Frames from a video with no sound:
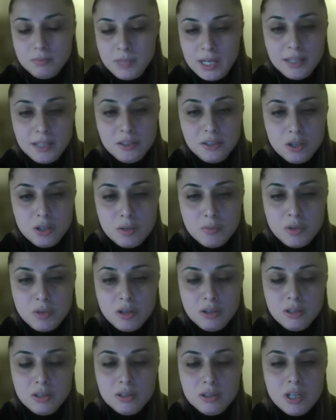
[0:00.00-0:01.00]
another
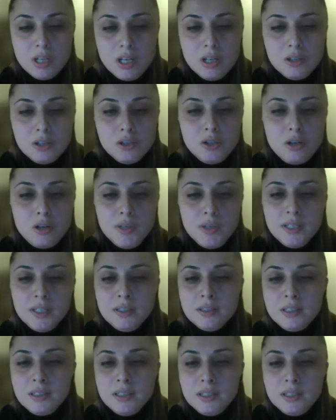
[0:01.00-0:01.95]
component showing